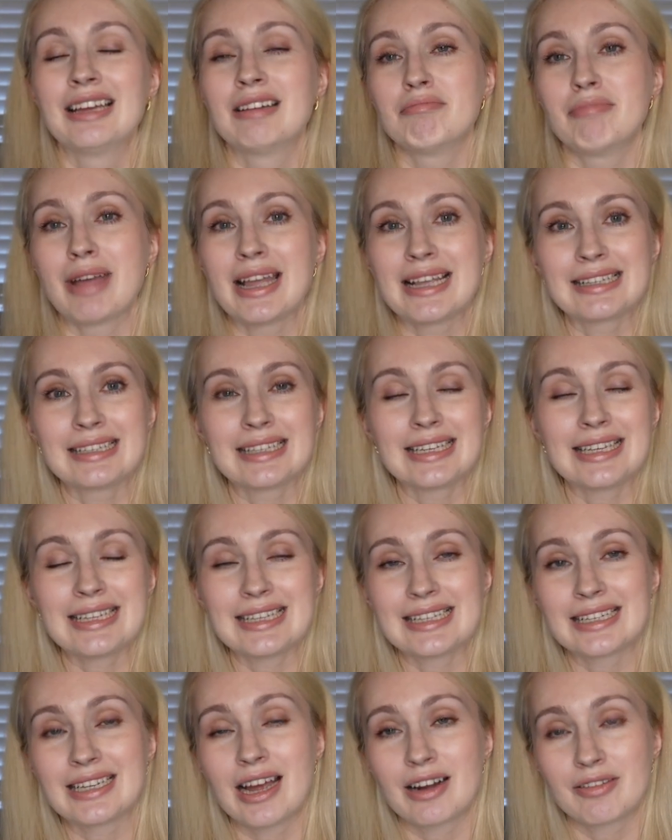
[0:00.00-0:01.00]
Best
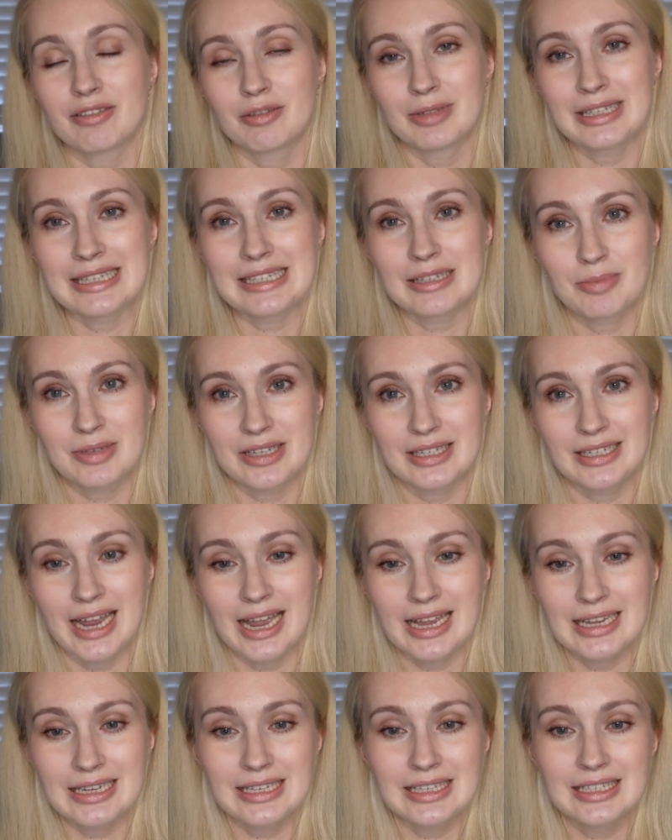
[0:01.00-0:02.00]
is government
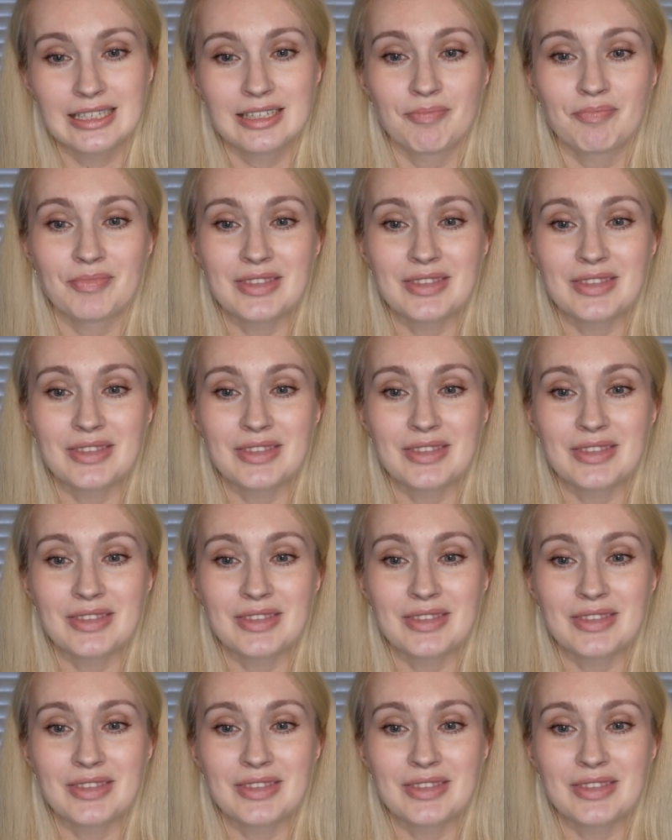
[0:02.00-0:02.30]
subsidized